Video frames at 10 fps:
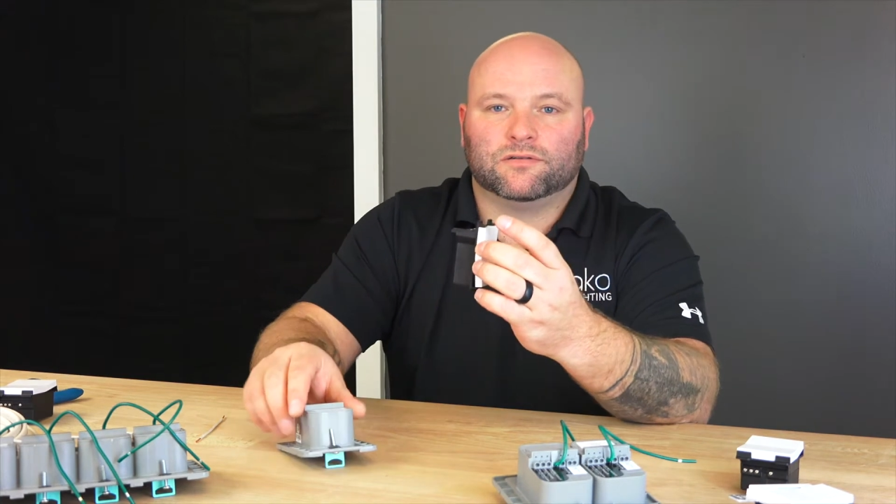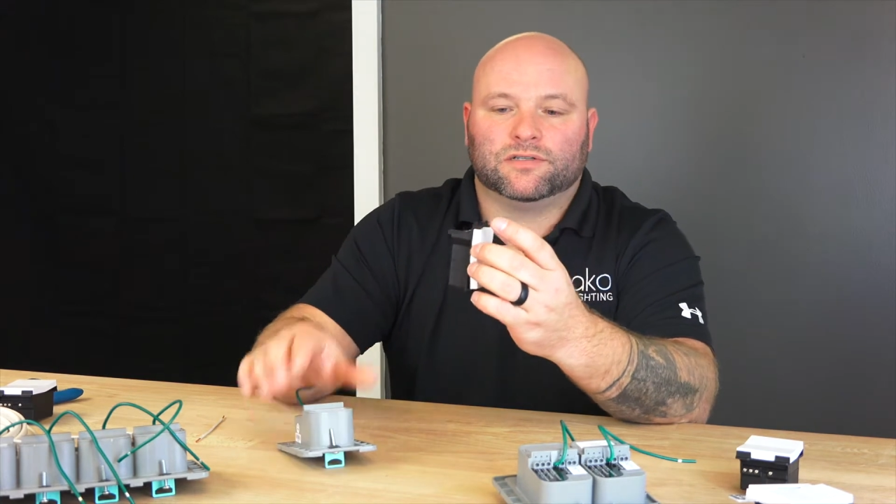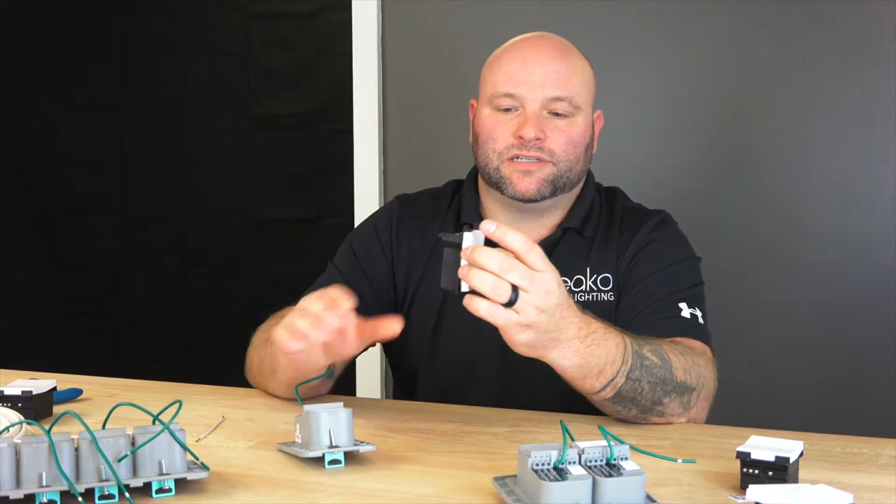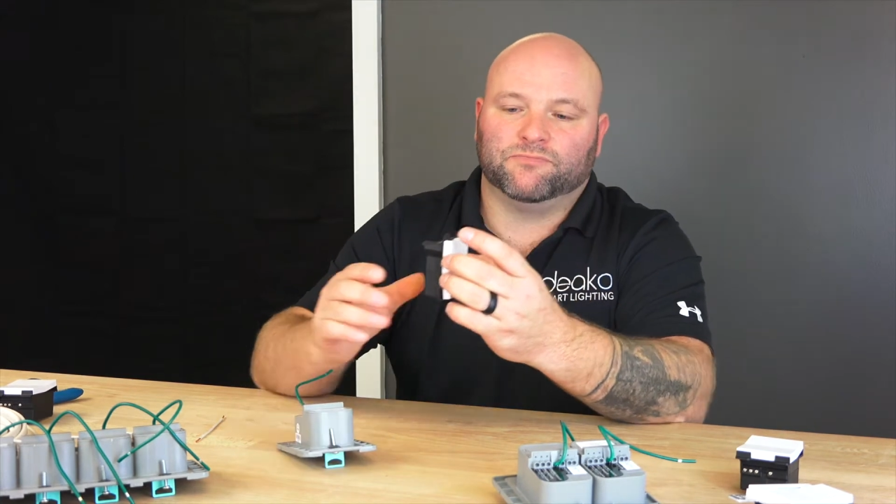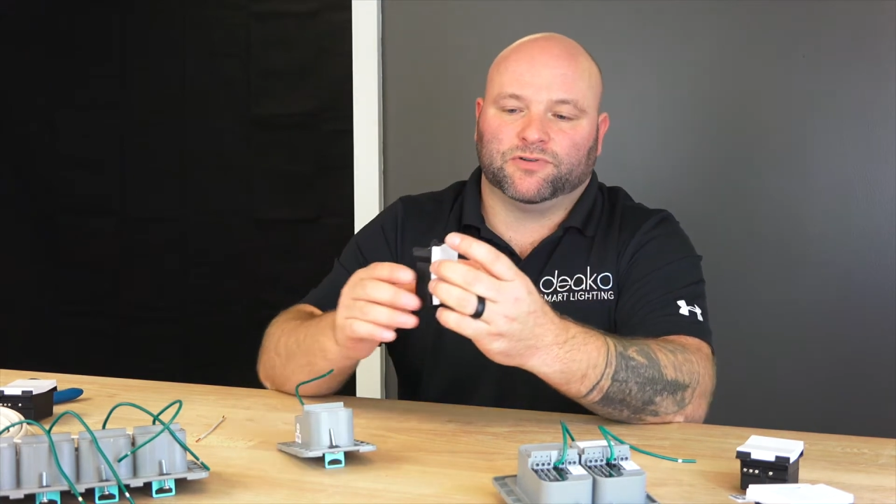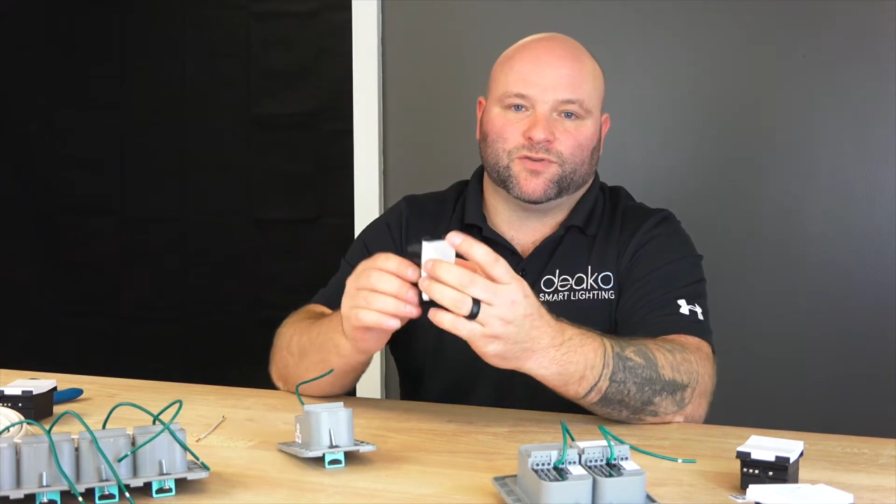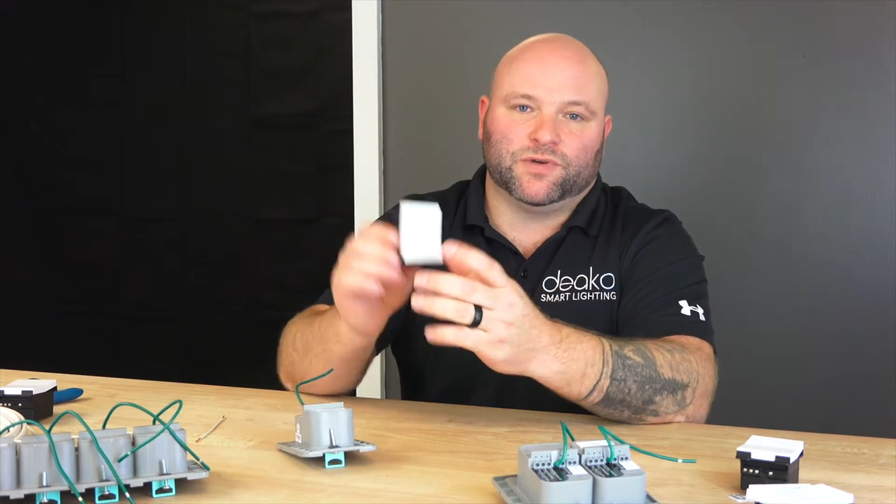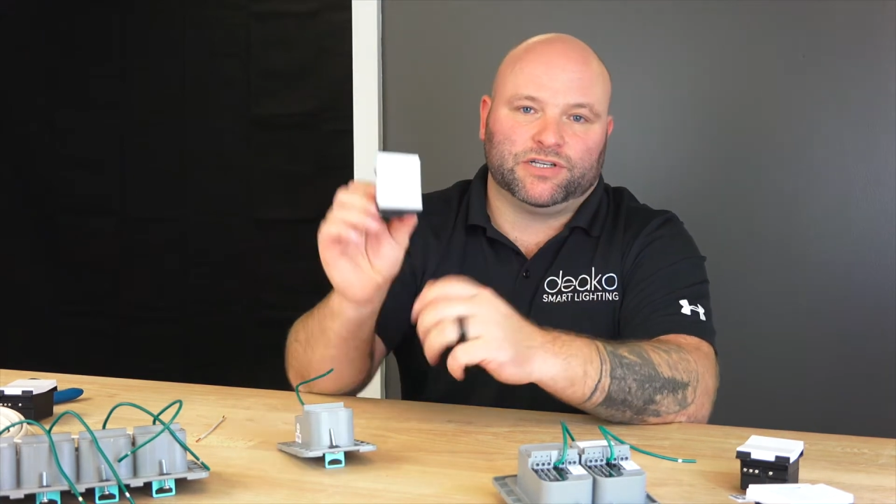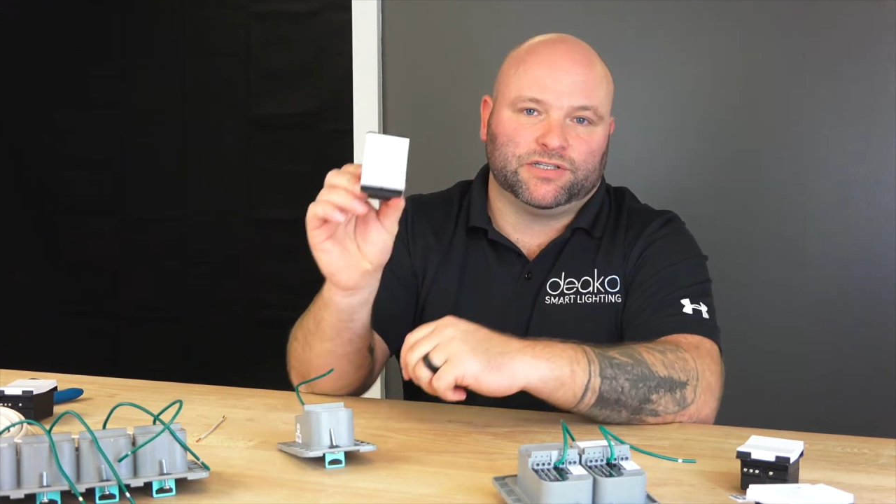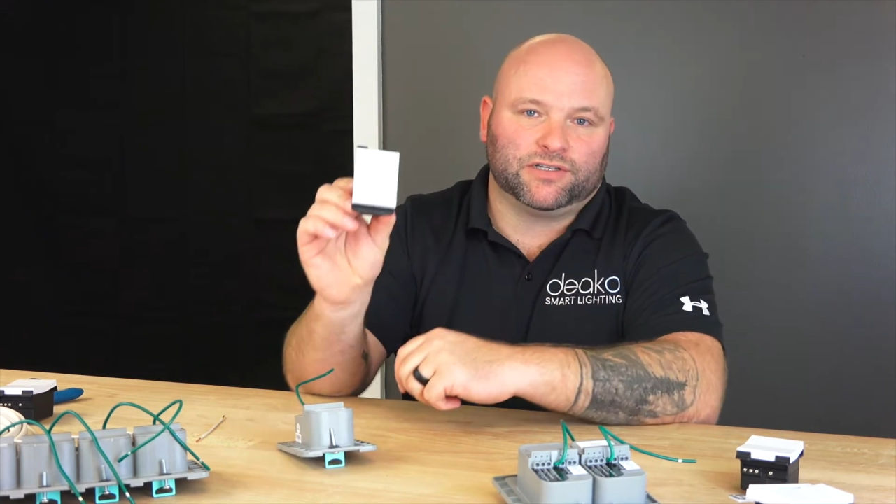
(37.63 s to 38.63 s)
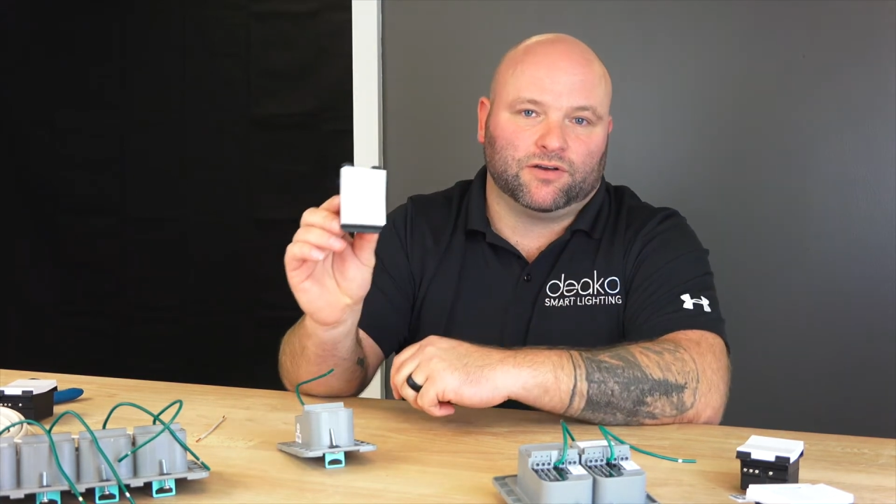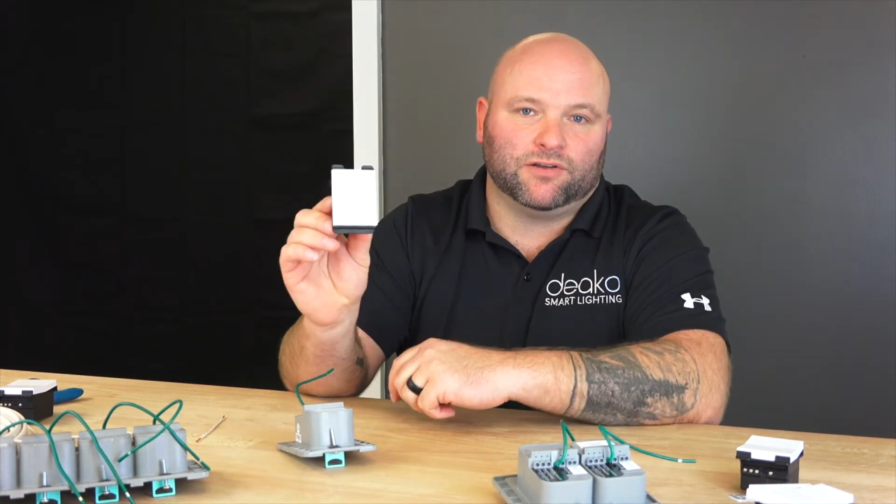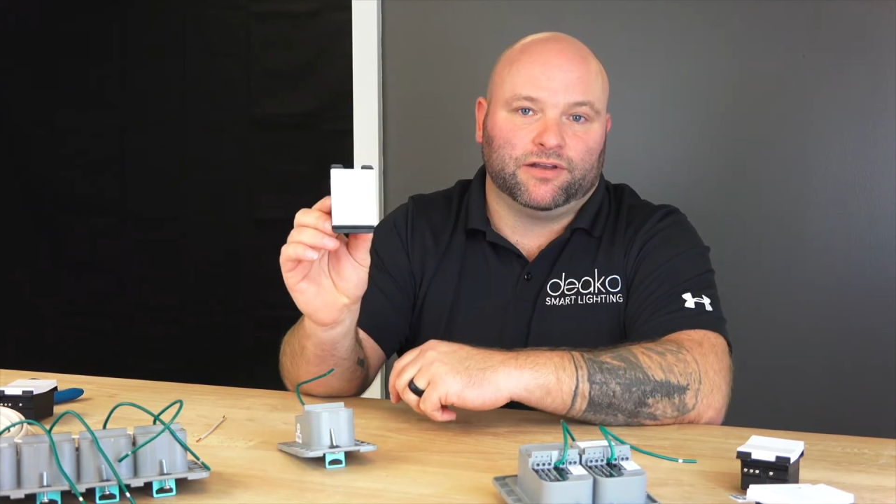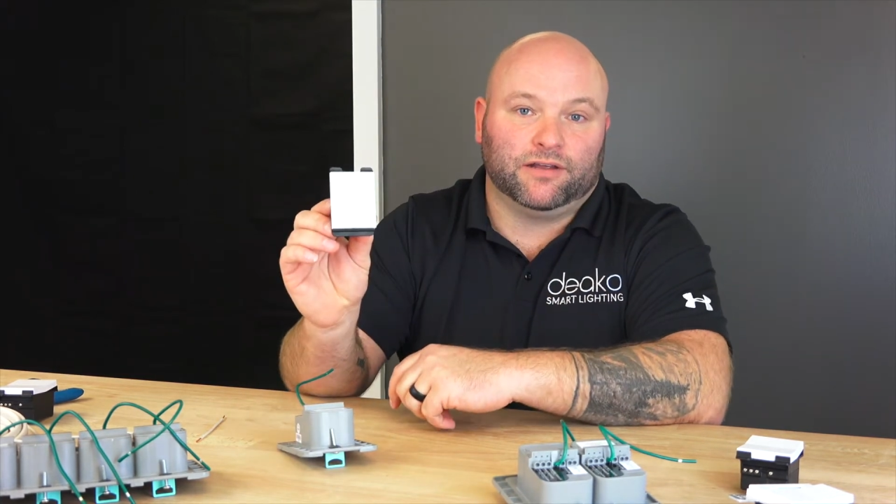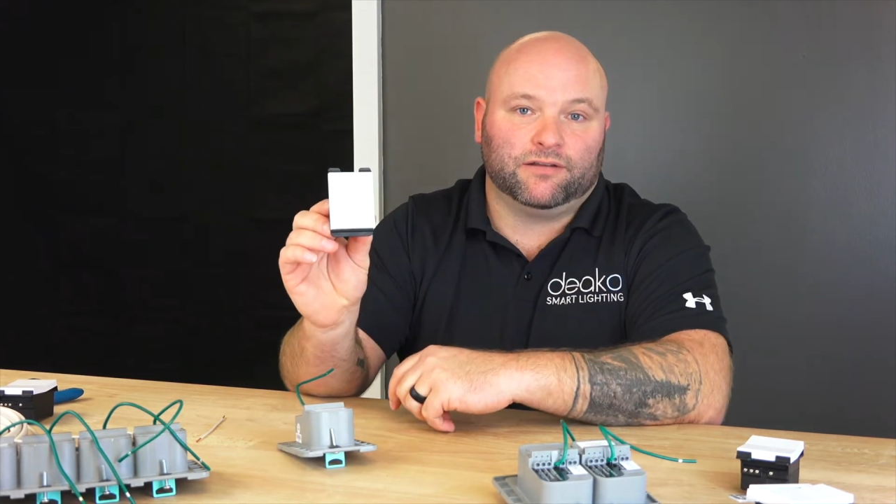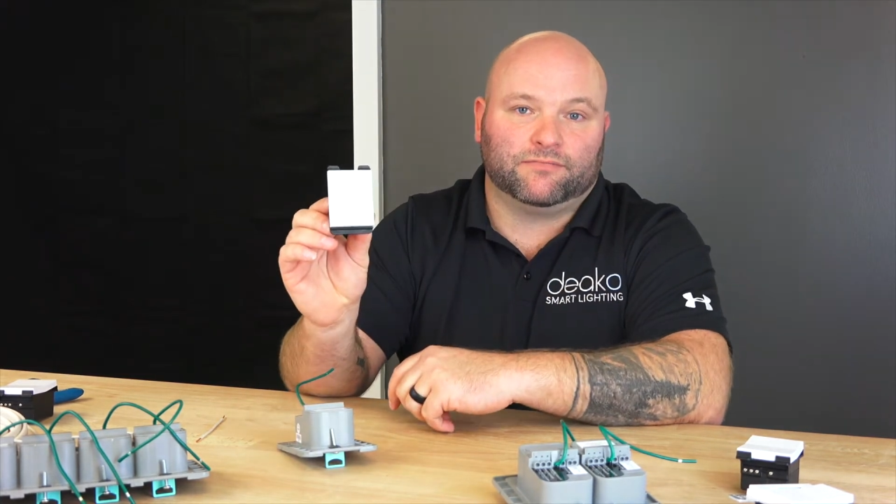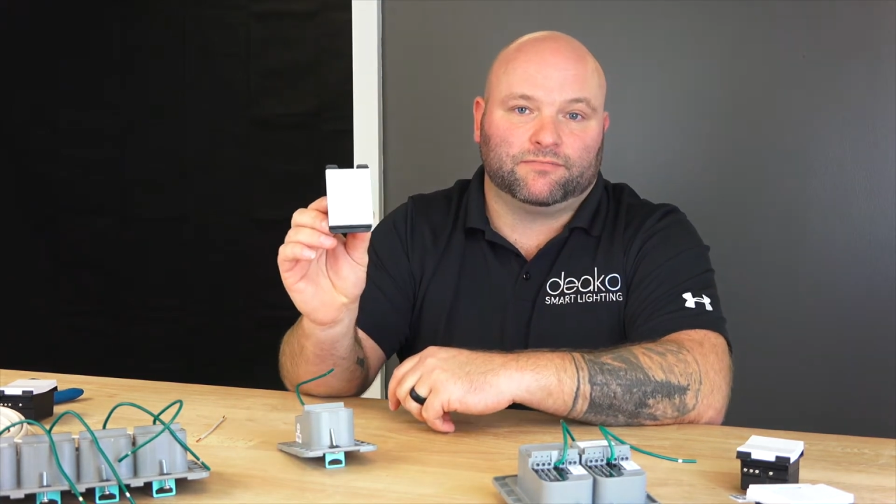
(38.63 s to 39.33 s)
simple switch installed in it.